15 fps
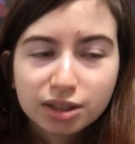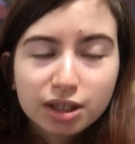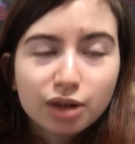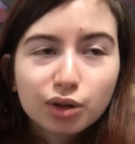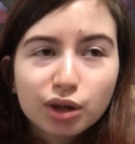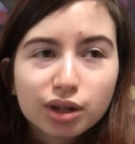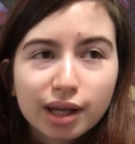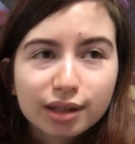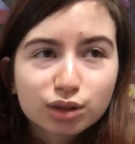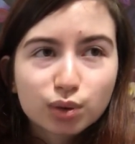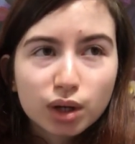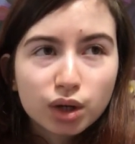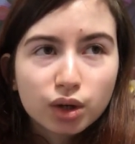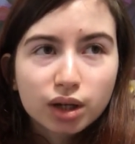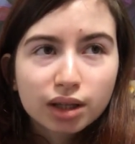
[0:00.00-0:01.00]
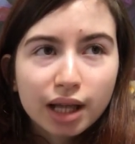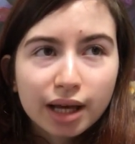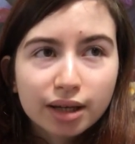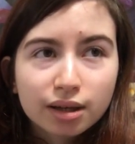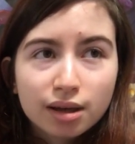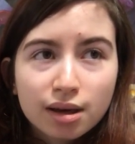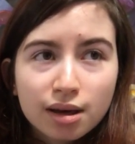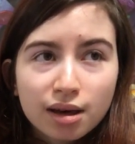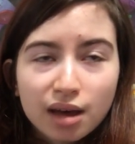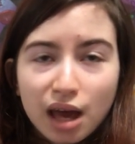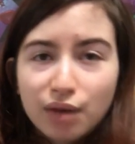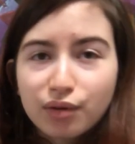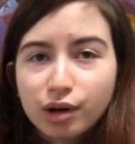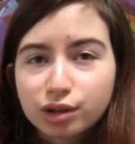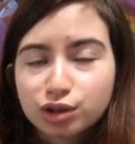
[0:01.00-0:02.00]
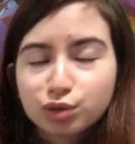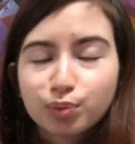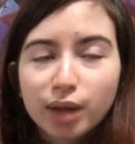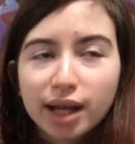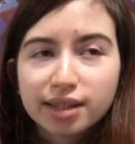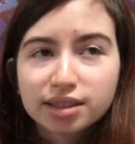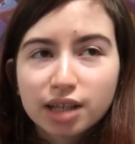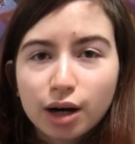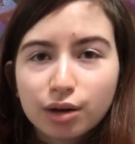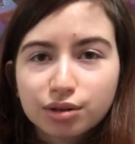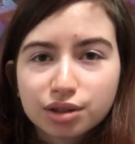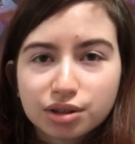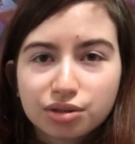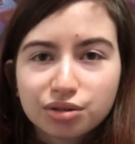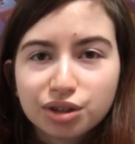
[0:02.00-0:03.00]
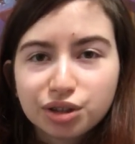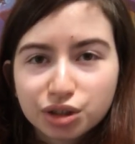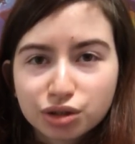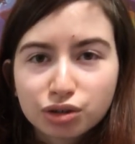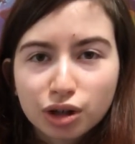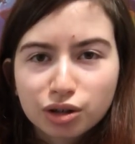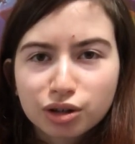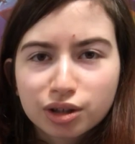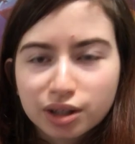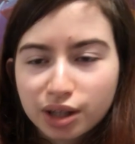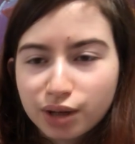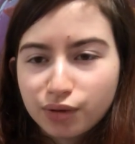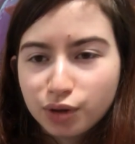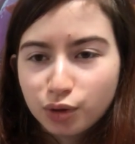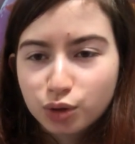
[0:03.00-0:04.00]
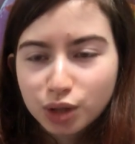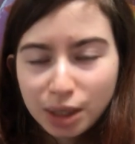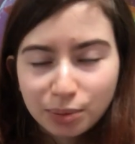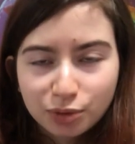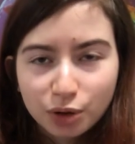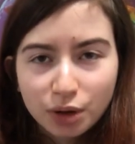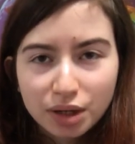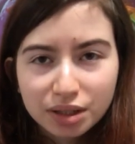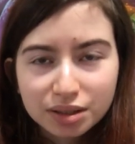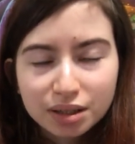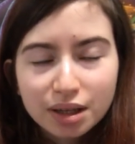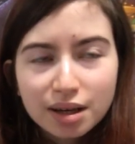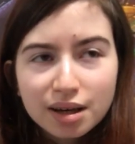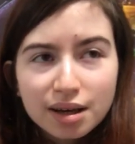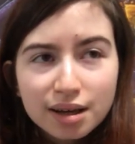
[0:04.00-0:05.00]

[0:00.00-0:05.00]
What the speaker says: It's the only class where you can like have art supplies out and the teacher's not gonna give you crap for it.